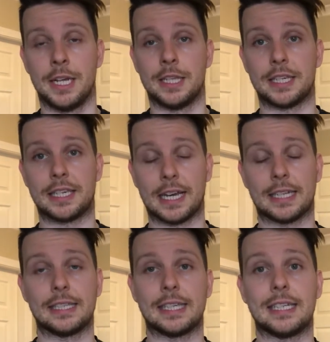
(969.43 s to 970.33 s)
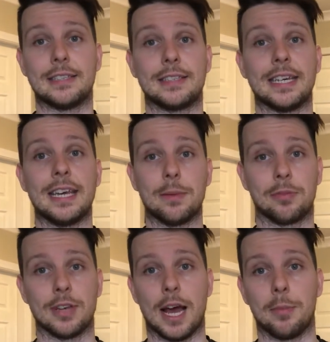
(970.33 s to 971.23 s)
The second thing is the hip
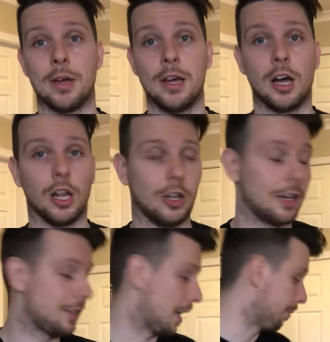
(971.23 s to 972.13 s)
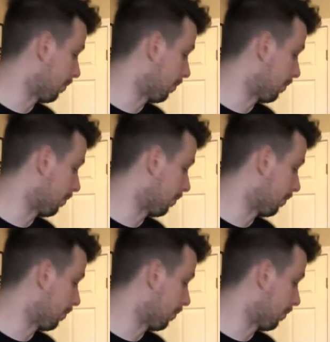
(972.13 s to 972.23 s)
snap. A lot of times